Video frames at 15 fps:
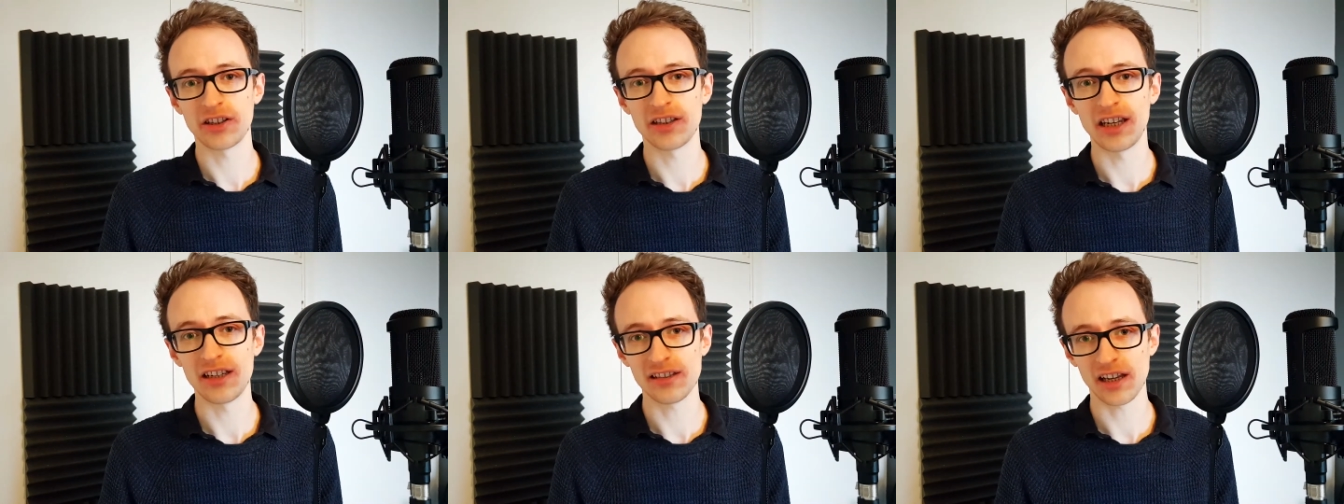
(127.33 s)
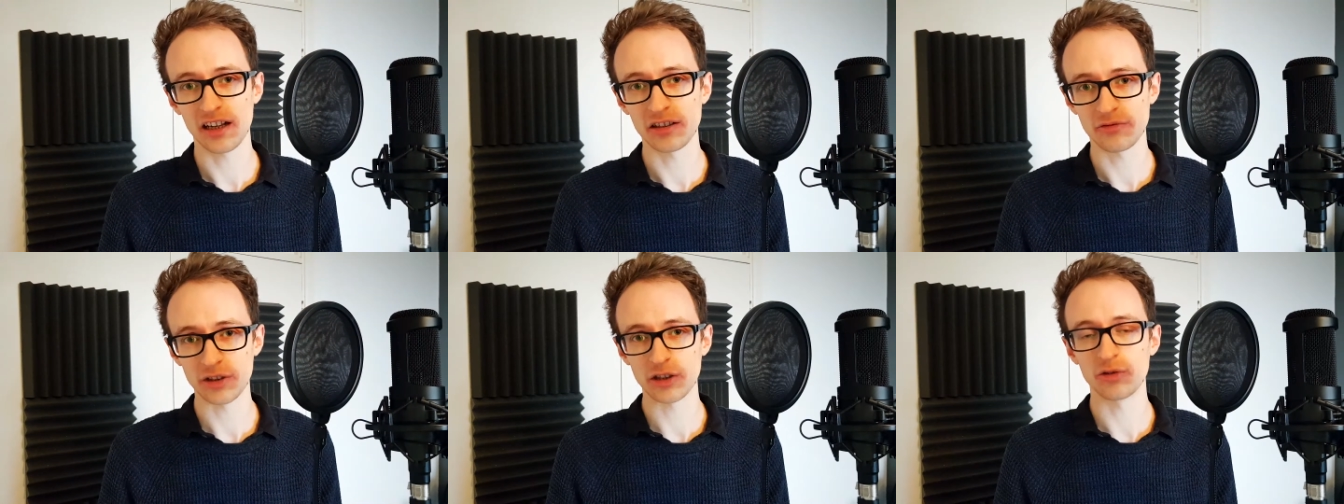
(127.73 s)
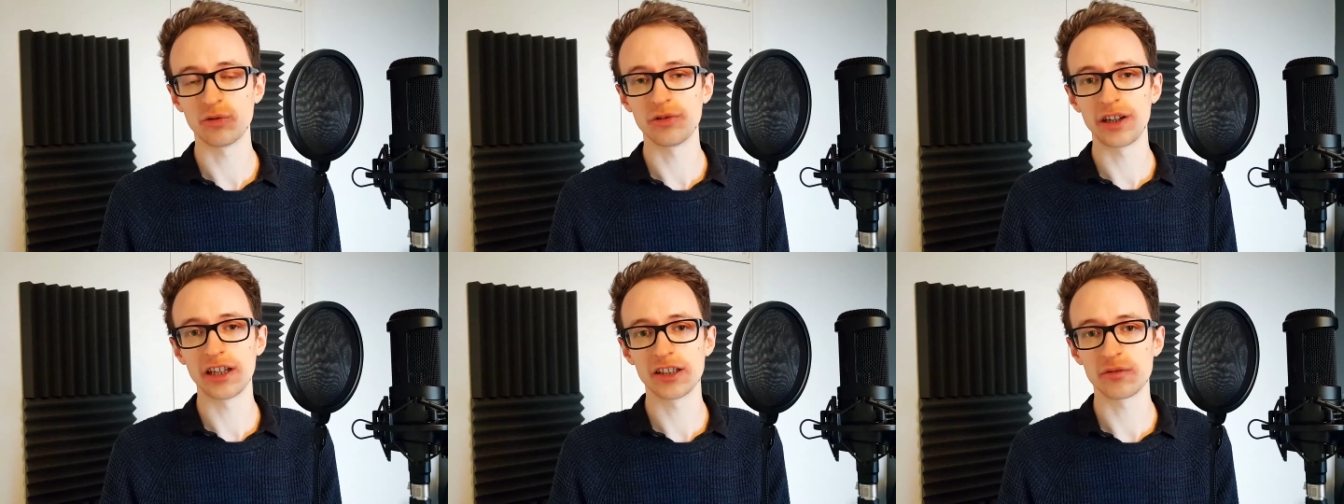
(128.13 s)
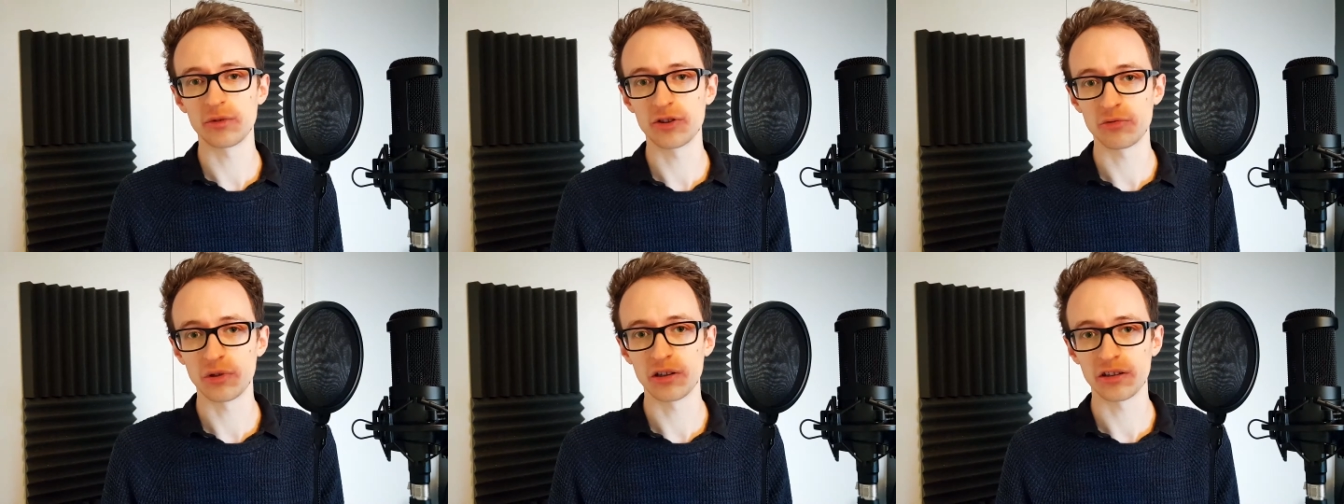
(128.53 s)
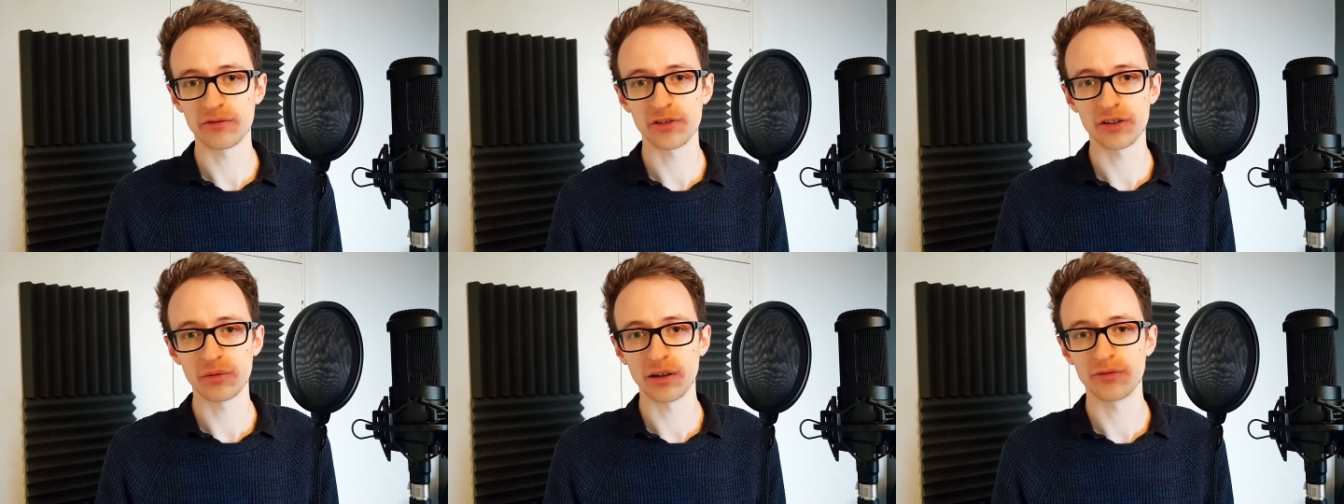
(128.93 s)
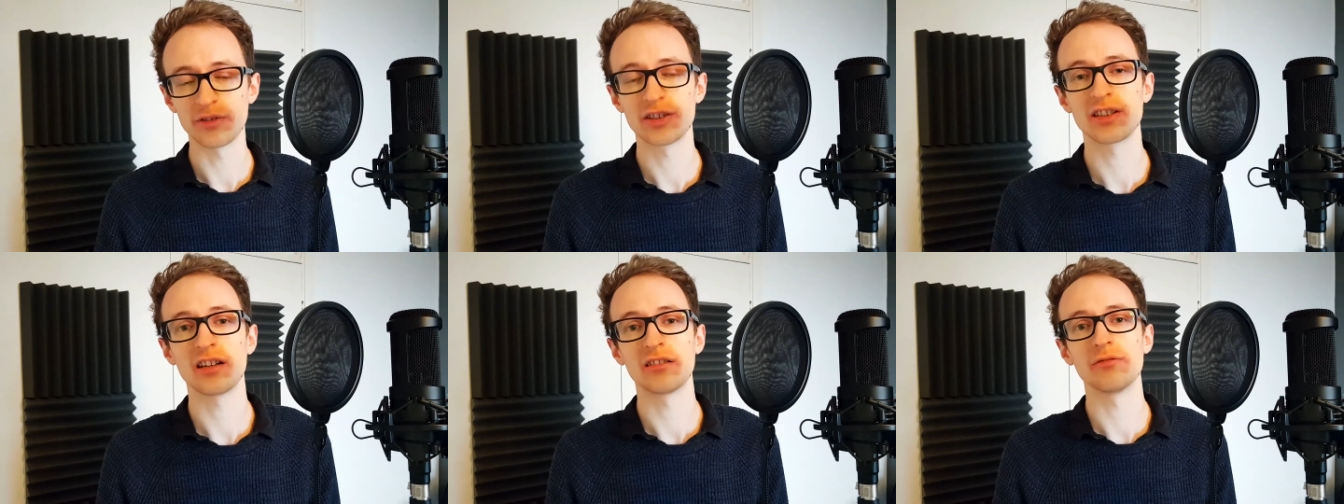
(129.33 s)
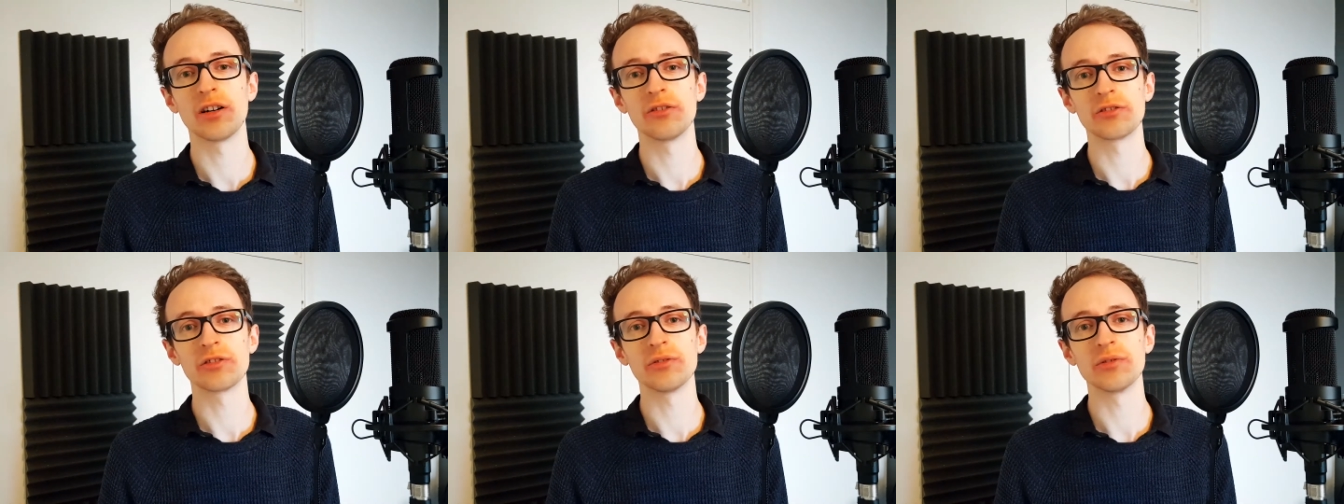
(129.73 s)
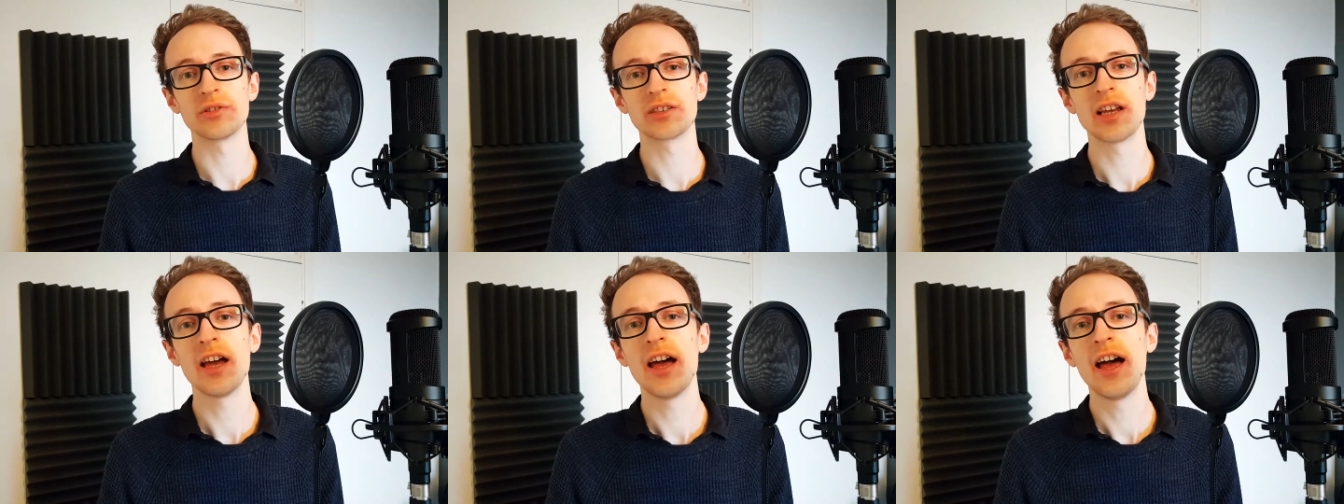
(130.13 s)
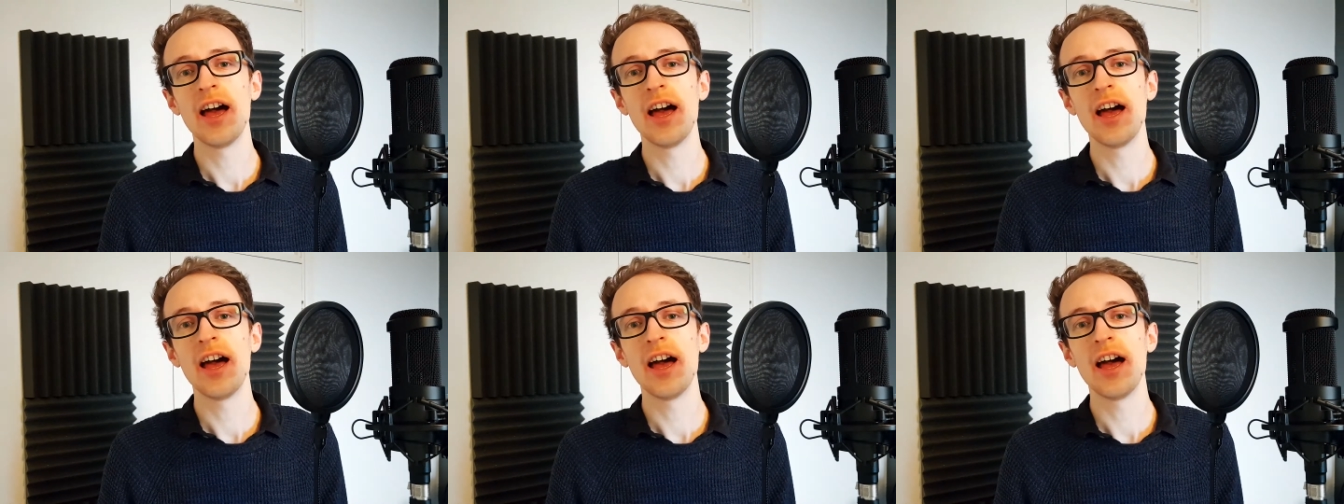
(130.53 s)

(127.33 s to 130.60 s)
detailed recordings which work very well for sung vocals.